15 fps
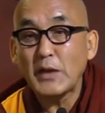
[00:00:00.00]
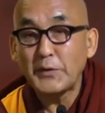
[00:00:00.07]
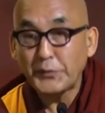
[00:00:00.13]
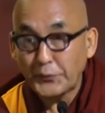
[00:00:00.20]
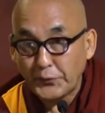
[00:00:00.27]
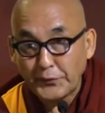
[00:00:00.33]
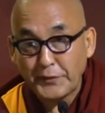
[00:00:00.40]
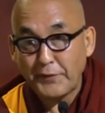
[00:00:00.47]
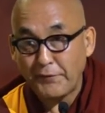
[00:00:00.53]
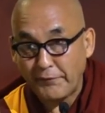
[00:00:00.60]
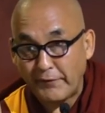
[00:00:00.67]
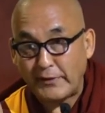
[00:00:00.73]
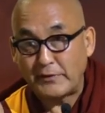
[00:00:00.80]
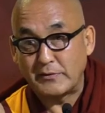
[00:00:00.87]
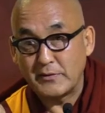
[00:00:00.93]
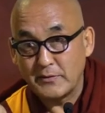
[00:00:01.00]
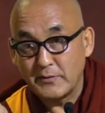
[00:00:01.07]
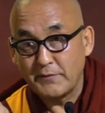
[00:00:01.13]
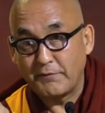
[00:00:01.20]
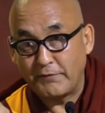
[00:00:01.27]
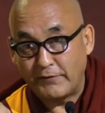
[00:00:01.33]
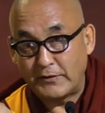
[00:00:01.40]
through the faith
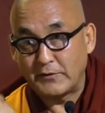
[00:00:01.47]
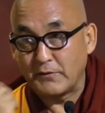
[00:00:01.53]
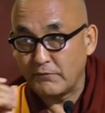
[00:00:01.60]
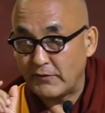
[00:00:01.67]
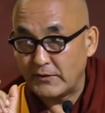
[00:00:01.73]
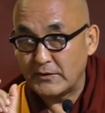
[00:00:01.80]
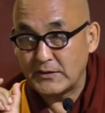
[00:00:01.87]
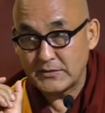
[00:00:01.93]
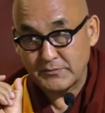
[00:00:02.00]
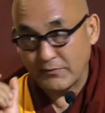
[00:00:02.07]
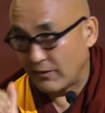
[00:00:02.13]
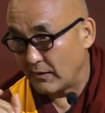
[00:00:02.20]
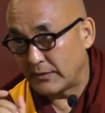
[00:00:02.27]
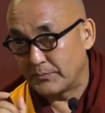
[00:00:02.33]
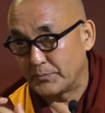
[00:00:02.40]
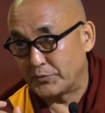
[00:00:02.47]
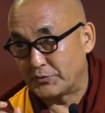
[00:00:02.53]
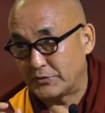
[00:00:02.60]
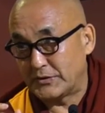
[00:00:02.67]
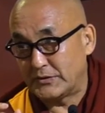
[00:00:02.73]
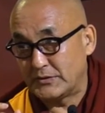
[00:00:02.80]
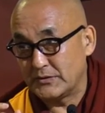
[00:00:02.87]
is very
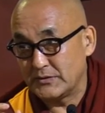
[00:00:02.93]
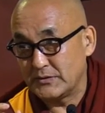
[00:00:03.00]
important.